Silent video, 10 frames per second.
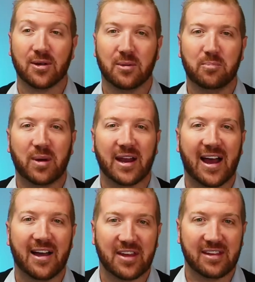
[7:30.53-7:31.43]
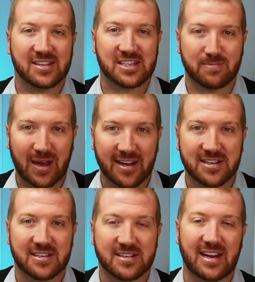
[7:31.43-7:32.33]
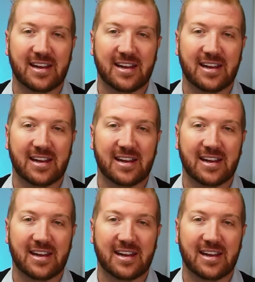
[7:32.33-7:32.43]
But are they the smartest in